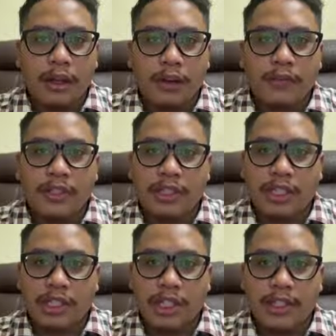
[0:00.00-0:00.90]
of the
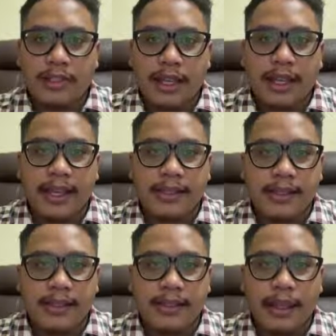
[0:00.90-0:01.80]
strategies and
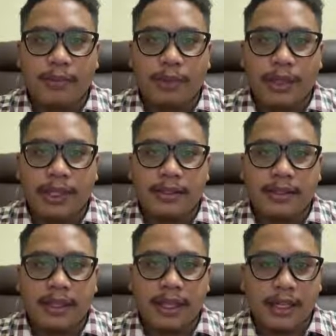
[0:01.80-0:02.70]
assist employees
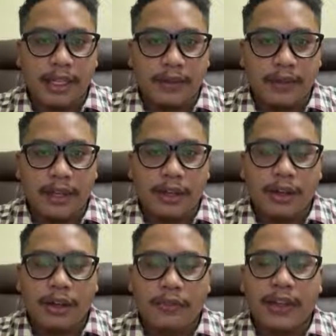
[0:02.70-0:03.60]
in the event
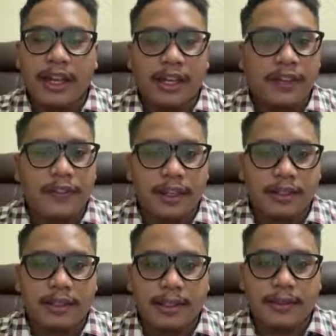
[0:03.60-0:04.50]
of any
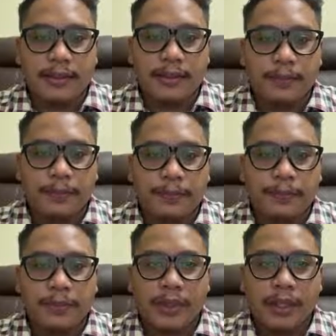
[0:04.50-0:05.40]
difficulties.
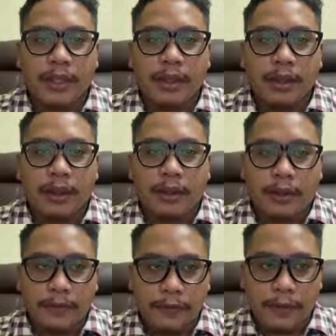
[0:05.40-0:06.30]

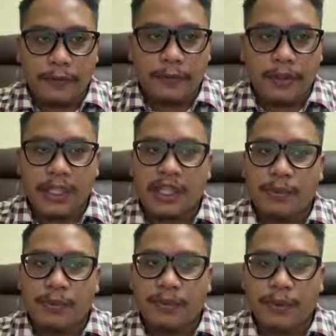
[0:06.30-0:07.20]
The 5th is the
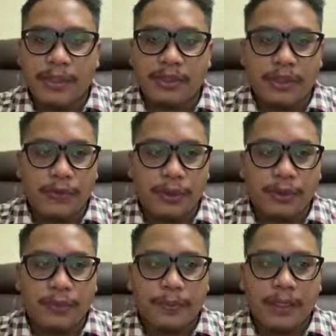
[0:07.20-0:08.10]
performance review.
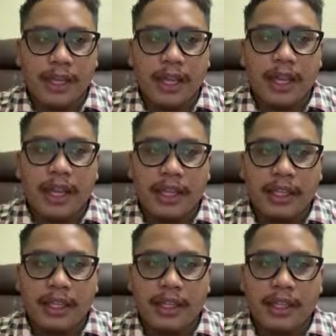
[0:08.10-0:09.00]

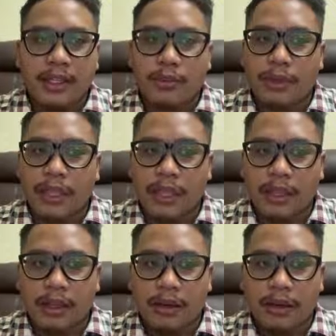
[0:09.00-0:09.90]
IKEA is
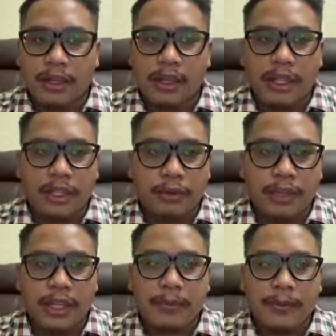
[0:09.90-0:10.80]
working on
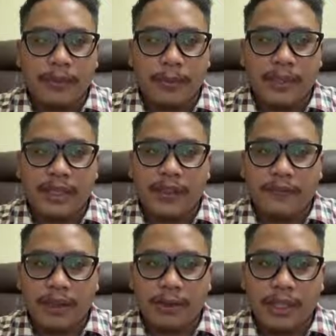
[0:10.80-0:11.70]
including performance
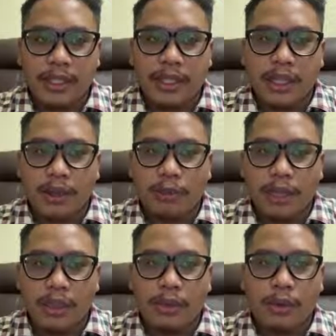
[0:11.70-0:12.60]
evaluation in
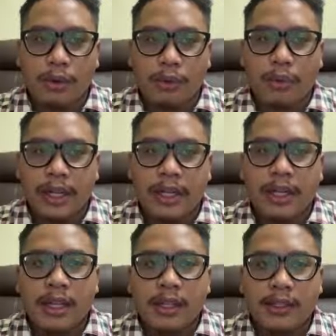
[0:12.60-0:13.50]
one-on-one
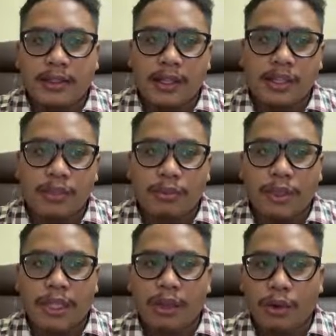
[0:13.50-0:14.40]
discussion
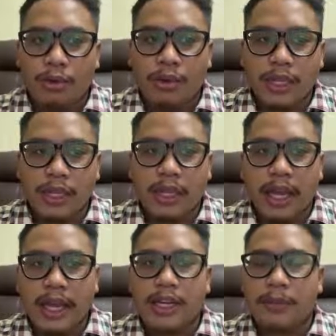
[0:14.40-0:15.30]
with the co-worker
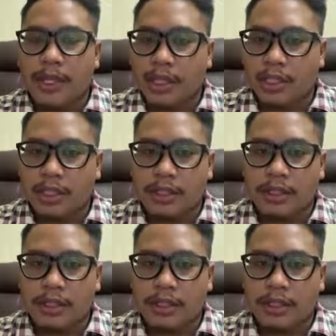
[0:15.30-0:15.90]
and the manager,